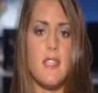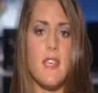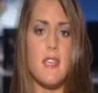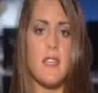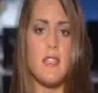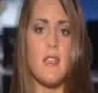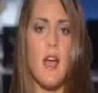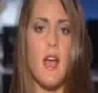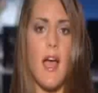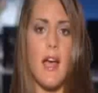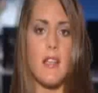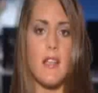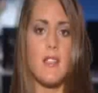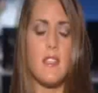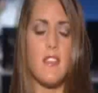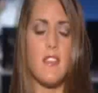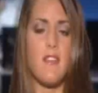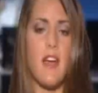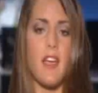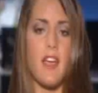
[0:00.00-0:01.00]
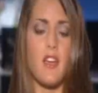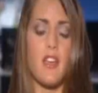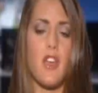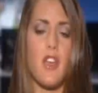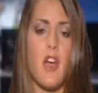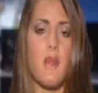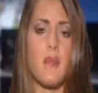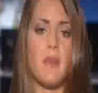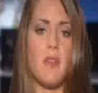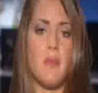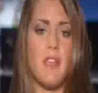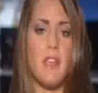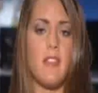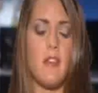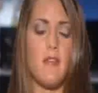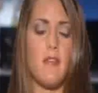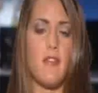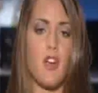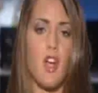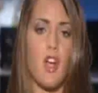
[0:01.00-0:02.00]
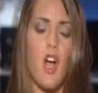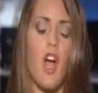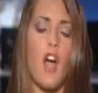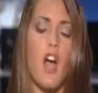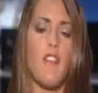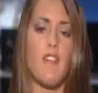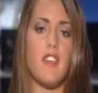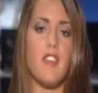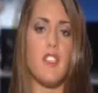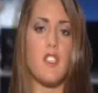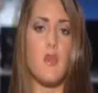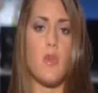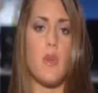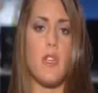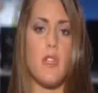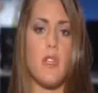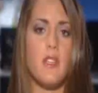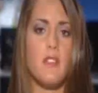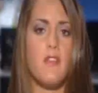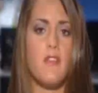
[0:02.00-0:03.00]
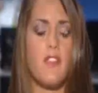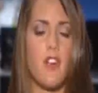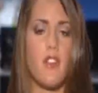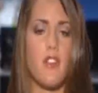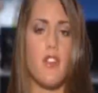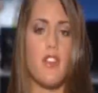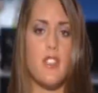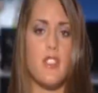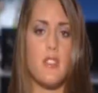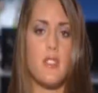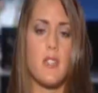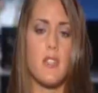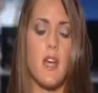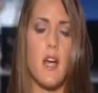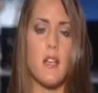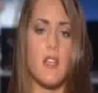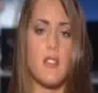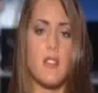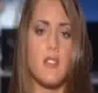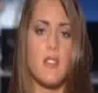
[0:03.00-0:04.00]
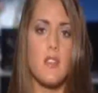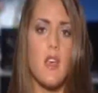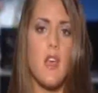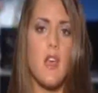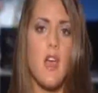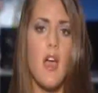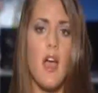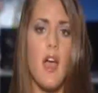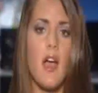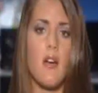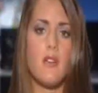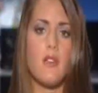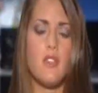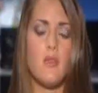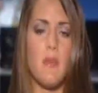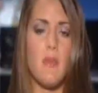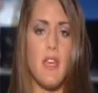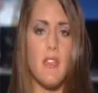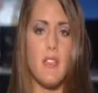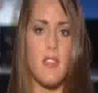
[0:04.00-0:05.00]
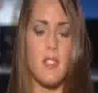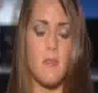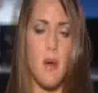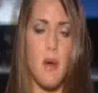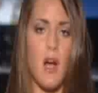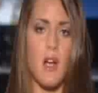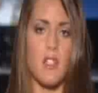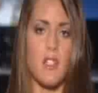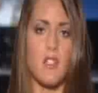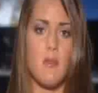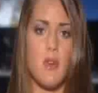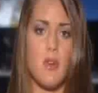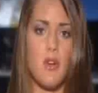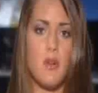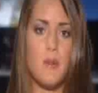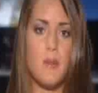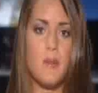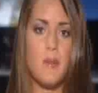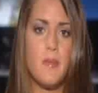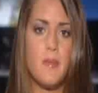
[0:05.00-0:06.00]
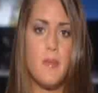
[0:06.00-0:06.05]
they asked if I could come and meet them for coffee so we could further discuss how to make this possible.